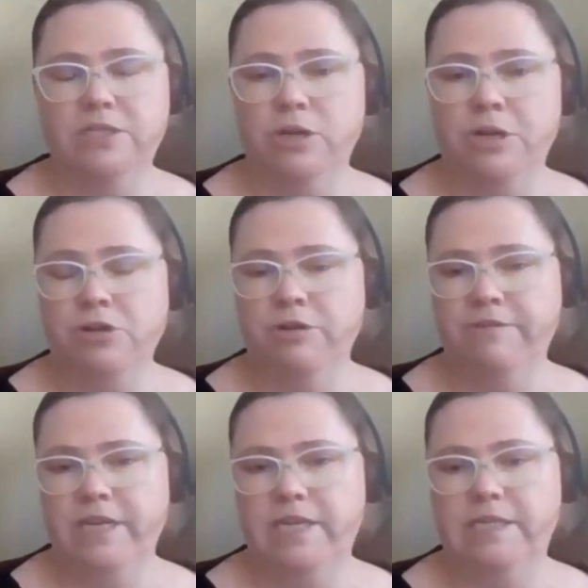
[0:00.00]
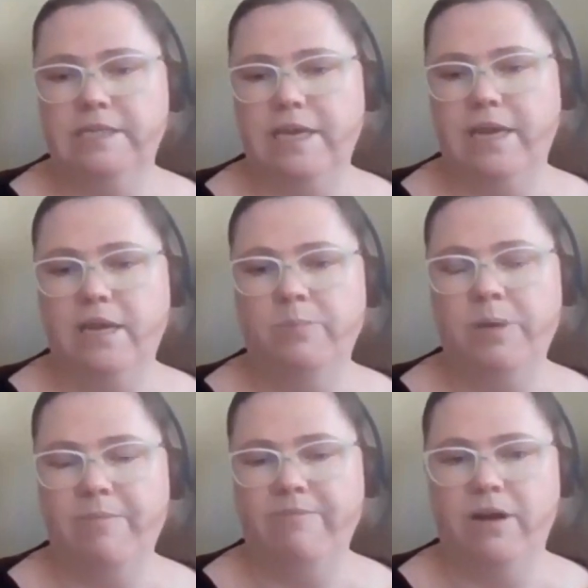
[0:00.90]
So Anova is a
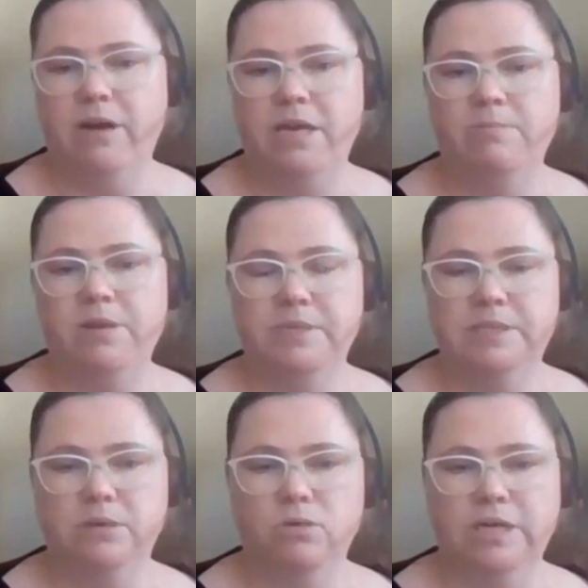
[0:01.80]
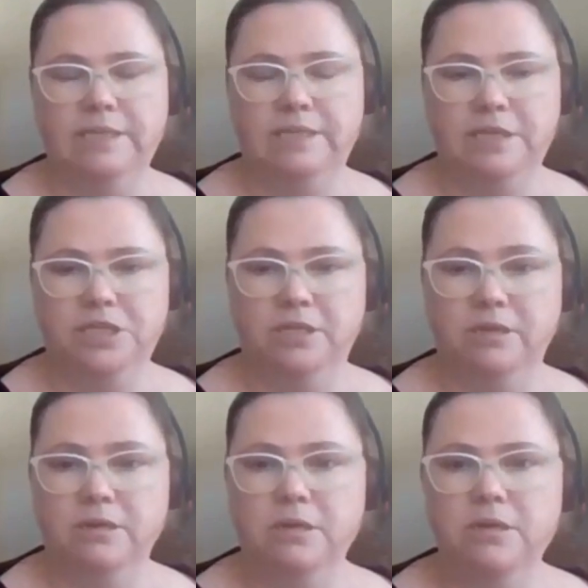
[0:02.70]
PEPFAR implementing
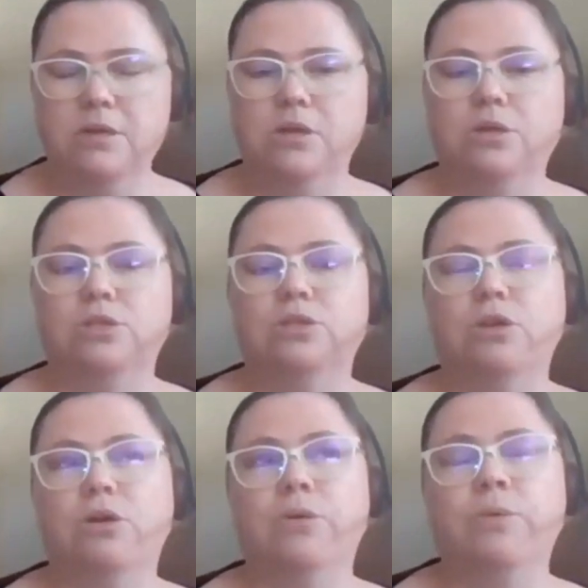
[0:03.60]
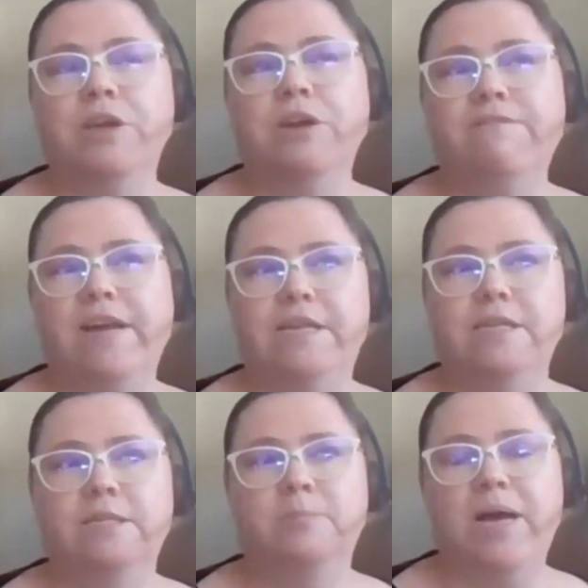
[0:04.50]
organization. So we are
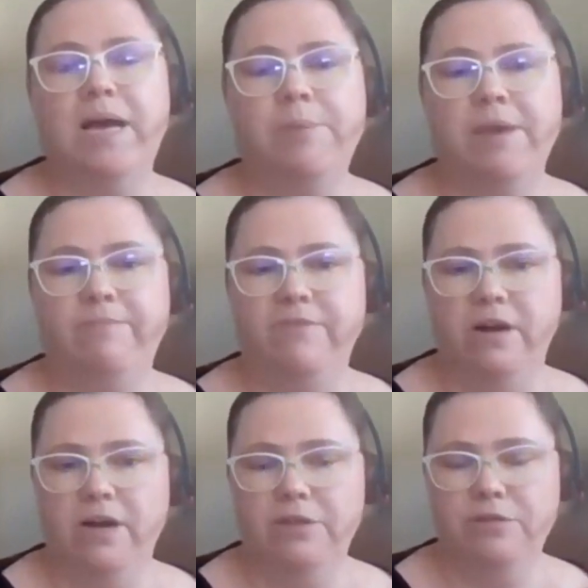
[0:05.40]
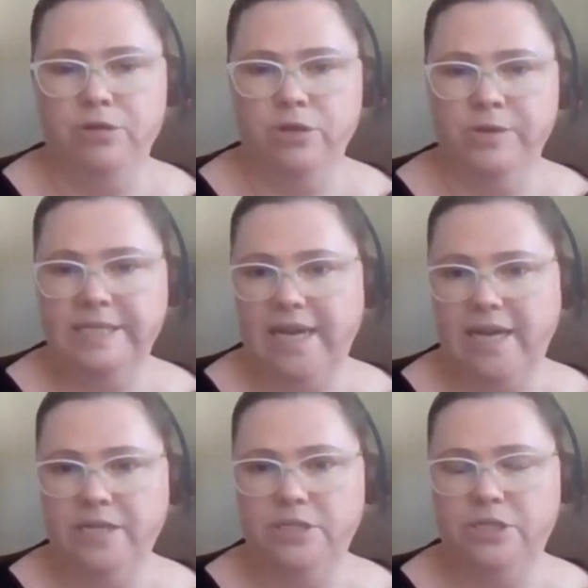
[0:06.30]
funded by PEPFAR through
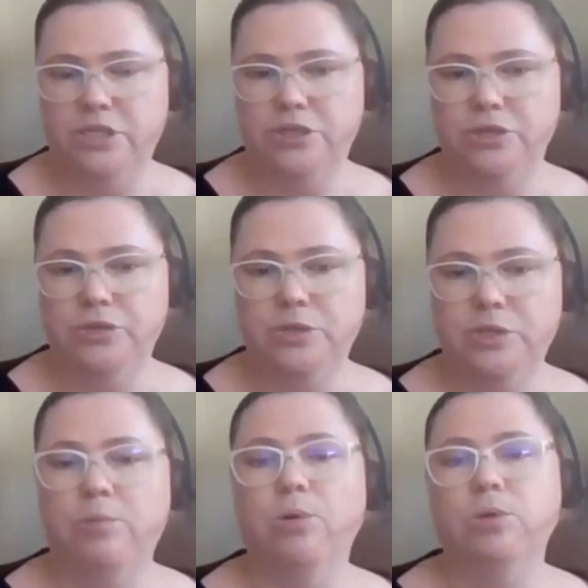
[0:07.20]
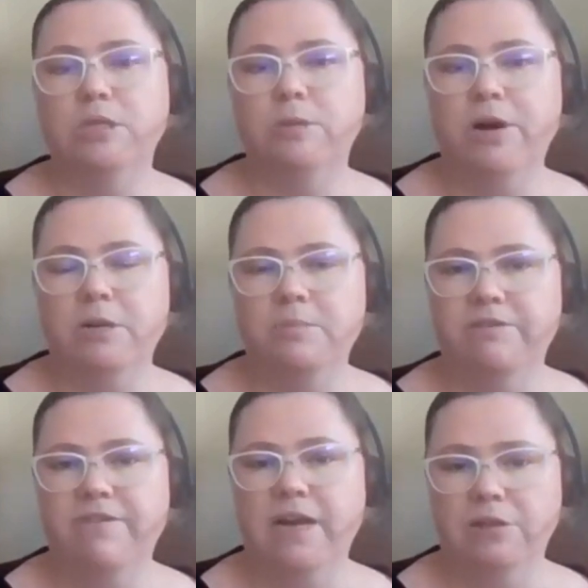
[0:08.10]
USAID to support the Department
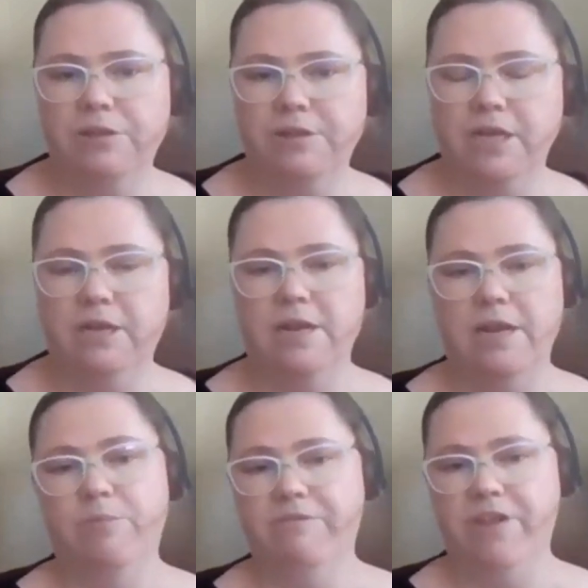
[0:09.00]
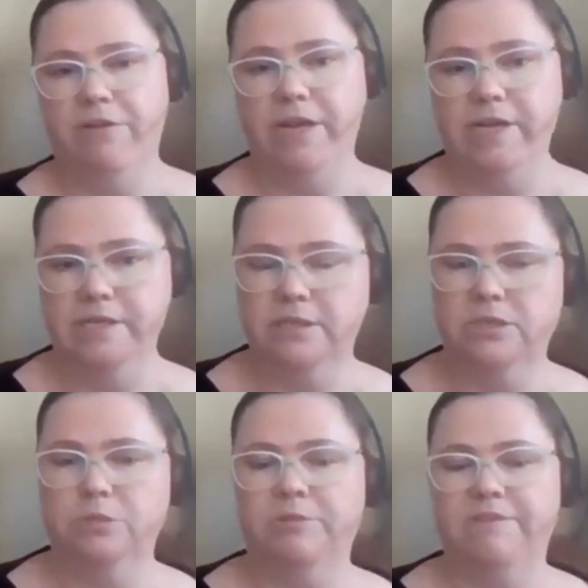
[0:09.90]
of Health in a number of areas
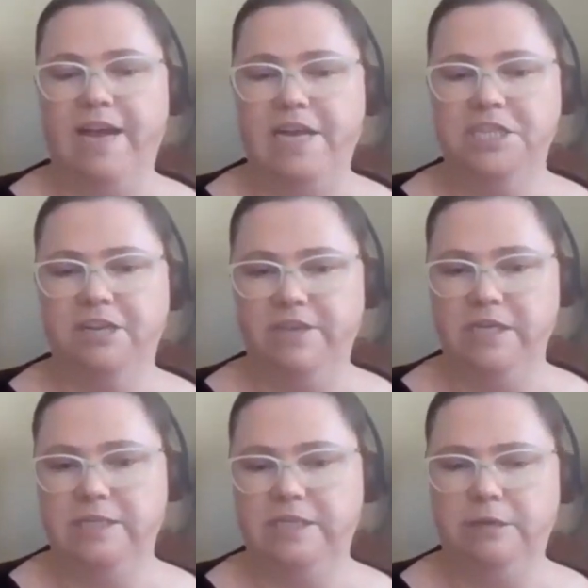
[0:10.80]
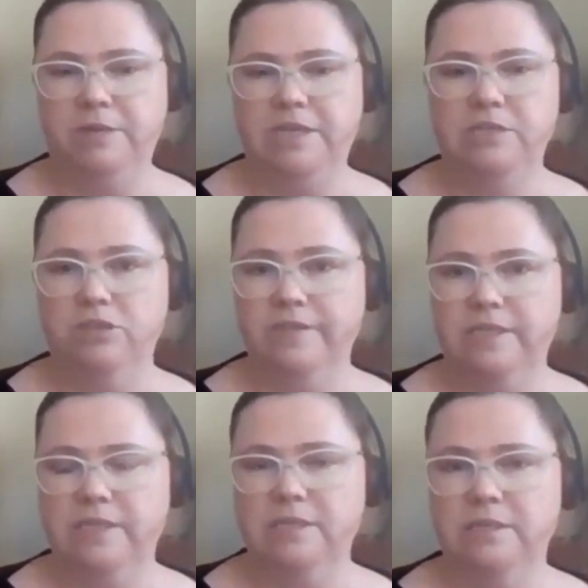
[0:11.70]
to provide HIV and TB
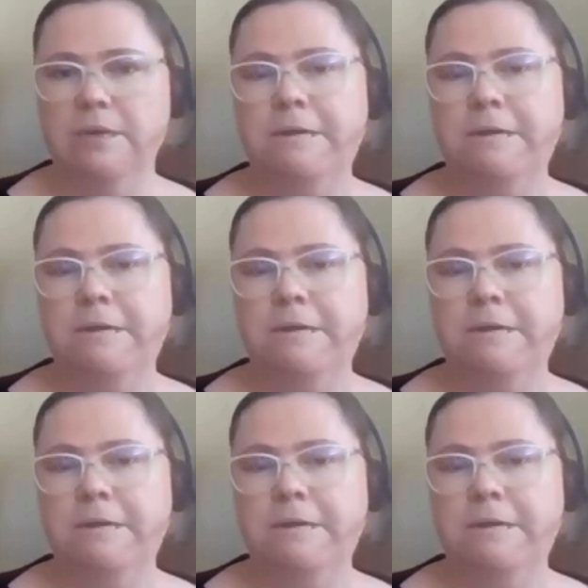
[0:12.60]
services.